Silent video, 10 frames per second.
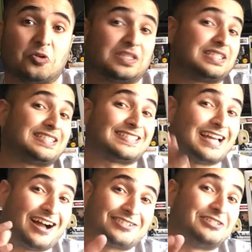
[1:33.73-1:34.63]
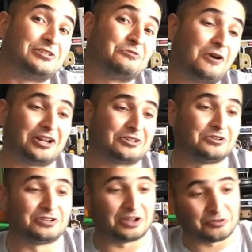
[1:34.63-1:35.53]
which is actually quite
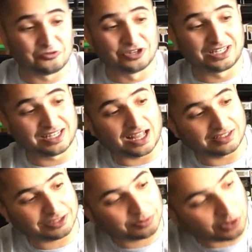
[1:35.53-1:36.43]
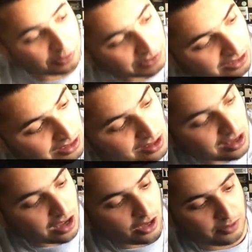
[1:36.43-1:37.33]
good. I really like this pop.
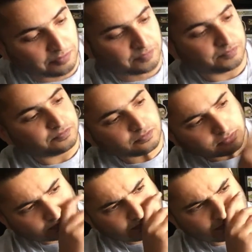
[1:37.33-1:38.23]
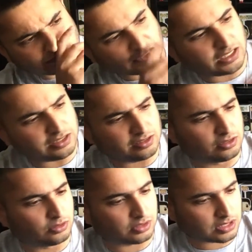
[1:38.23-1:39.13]
It
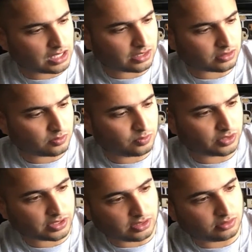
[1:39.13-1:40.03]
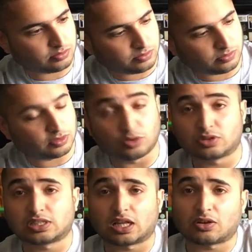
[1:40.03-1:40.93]
doesn't look like what it
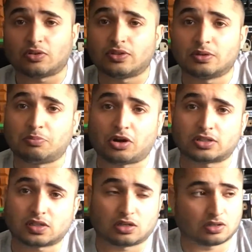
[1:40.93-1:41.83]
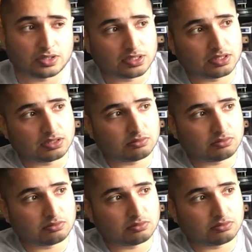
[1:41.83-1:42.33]
looks like on the box art because